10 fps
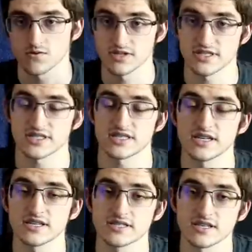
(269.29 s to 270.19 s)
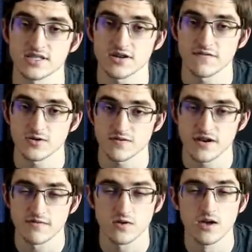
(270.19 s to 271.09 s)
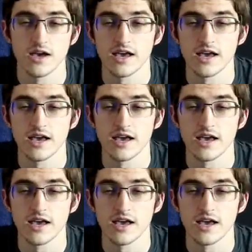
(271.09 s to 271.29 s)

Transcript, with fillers: or they see it as necessary for survival.